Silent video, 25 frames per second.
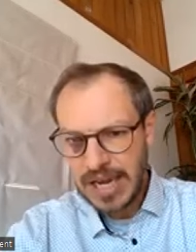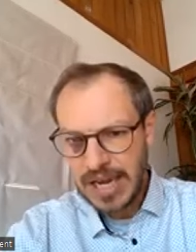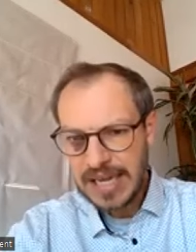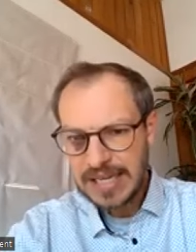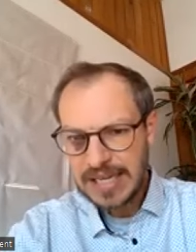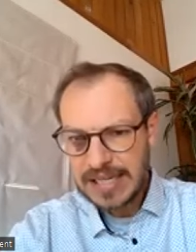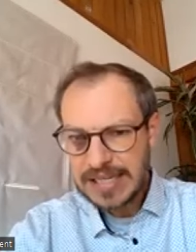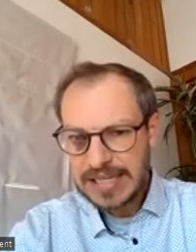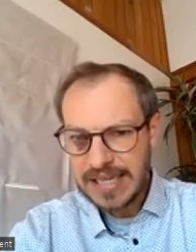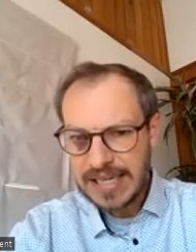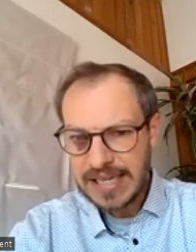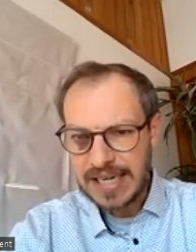
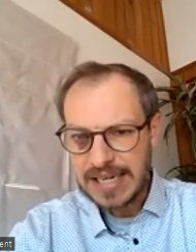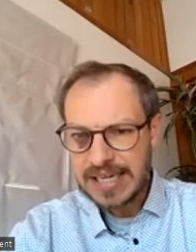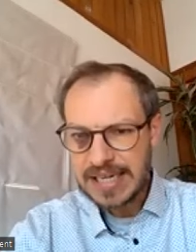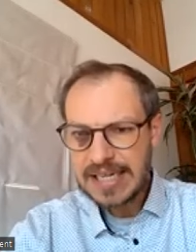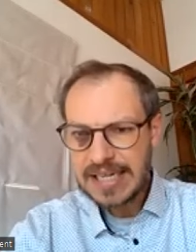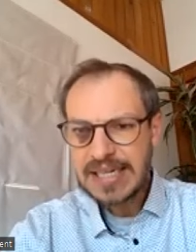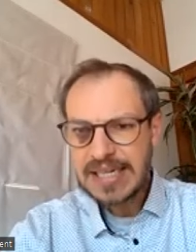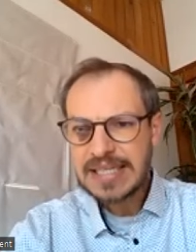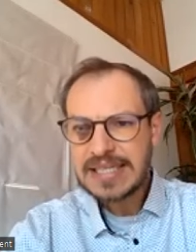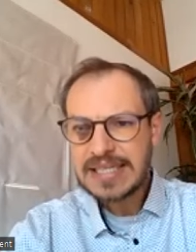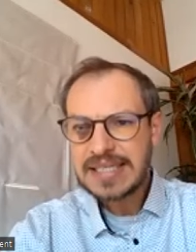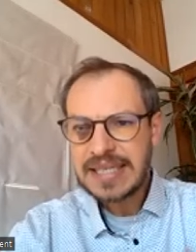As I said,
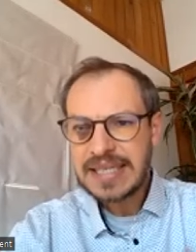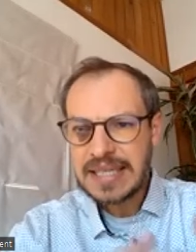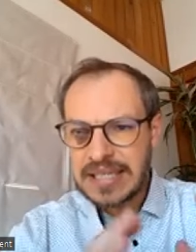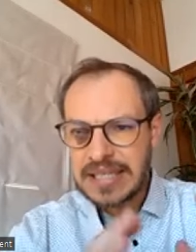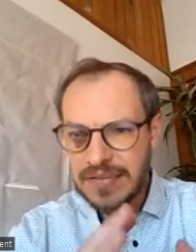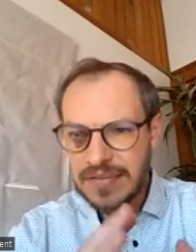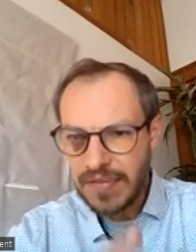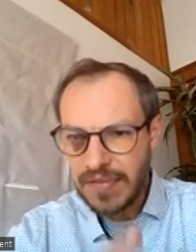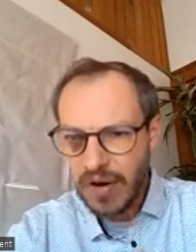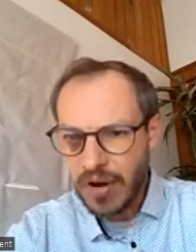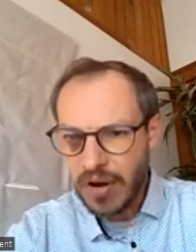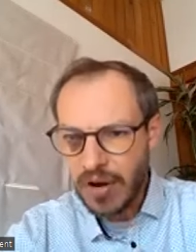it has
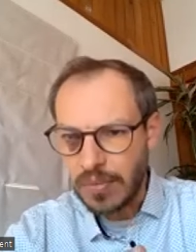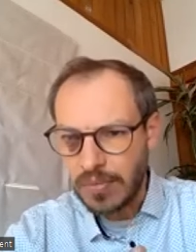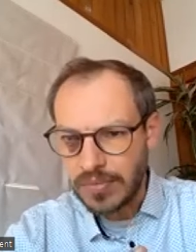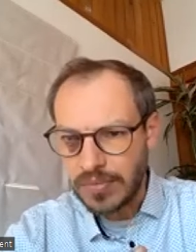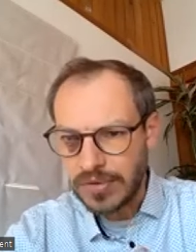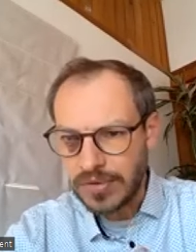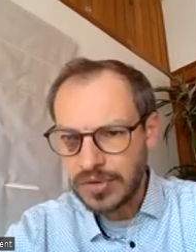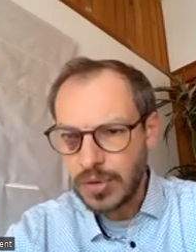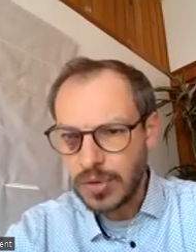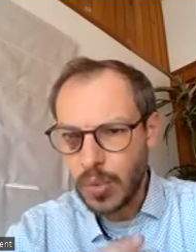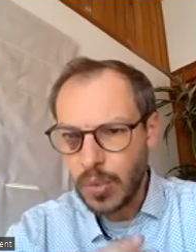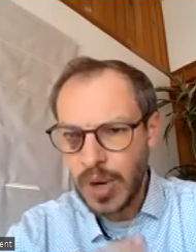
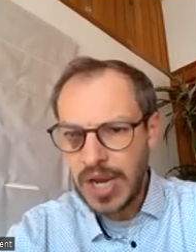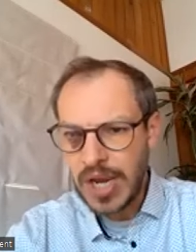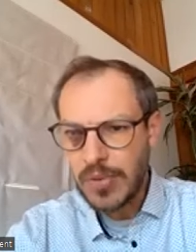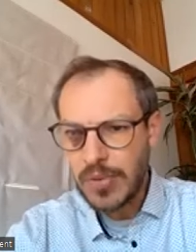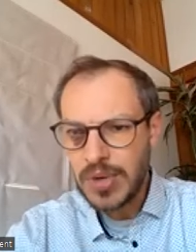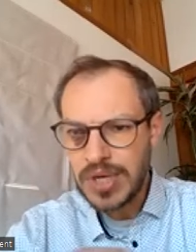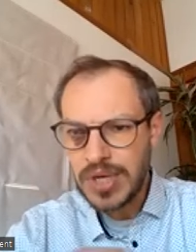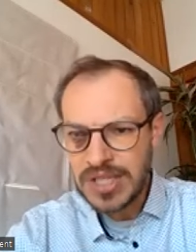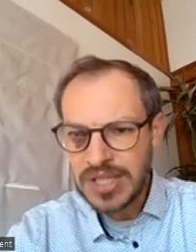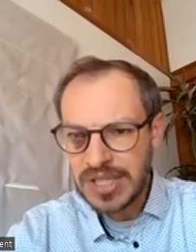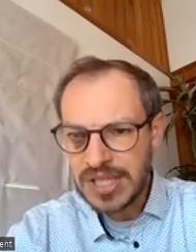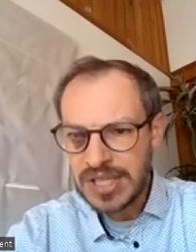transformed the way
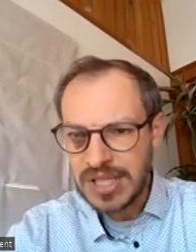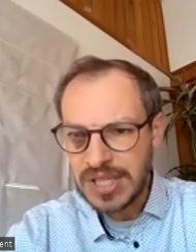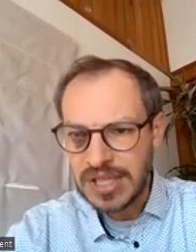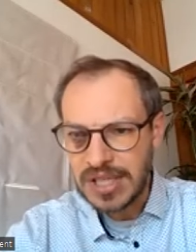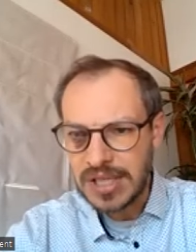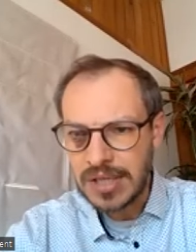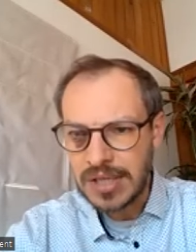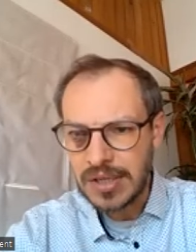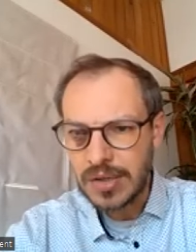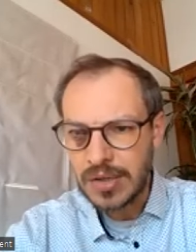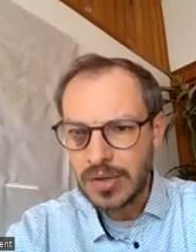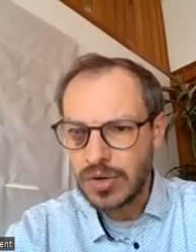we see
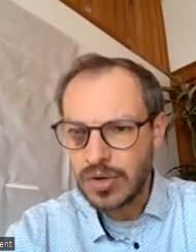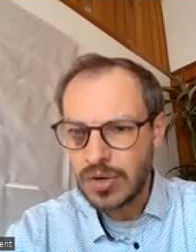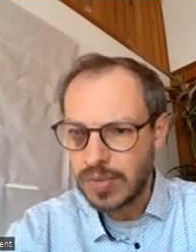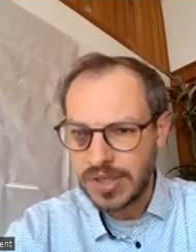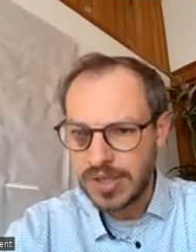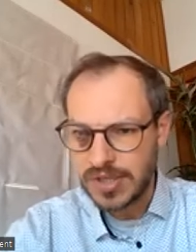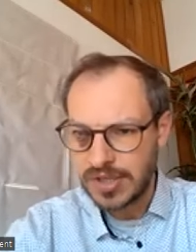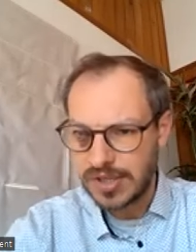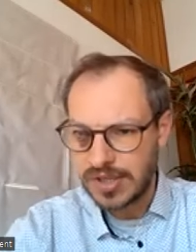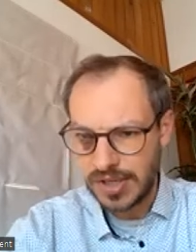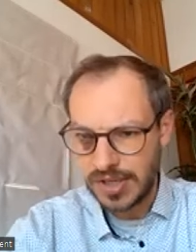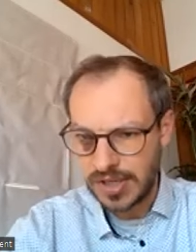
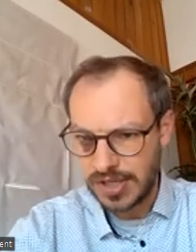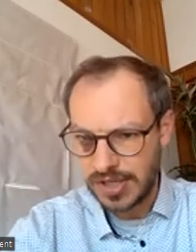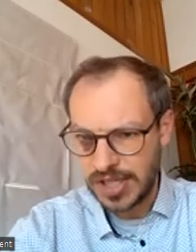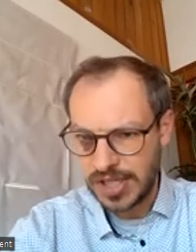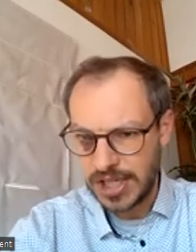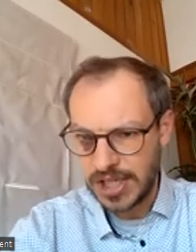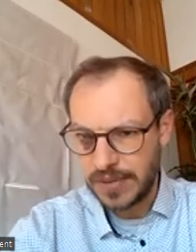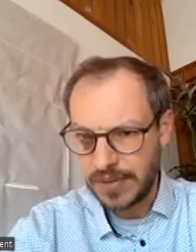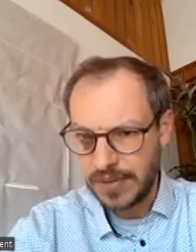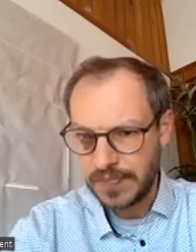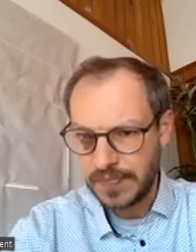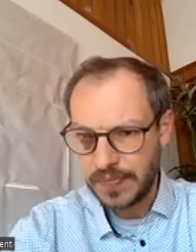global
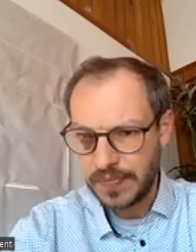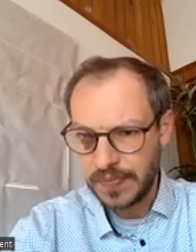sociology.